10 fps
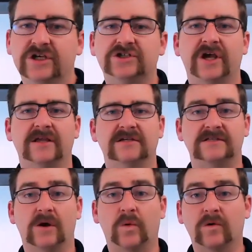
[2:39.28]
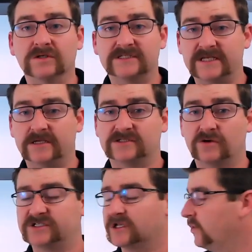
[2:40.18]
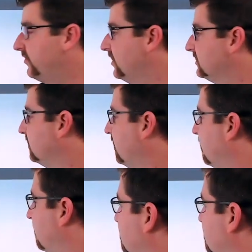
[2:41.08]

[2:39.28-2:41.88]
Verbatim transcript: changes that we will see associated with this is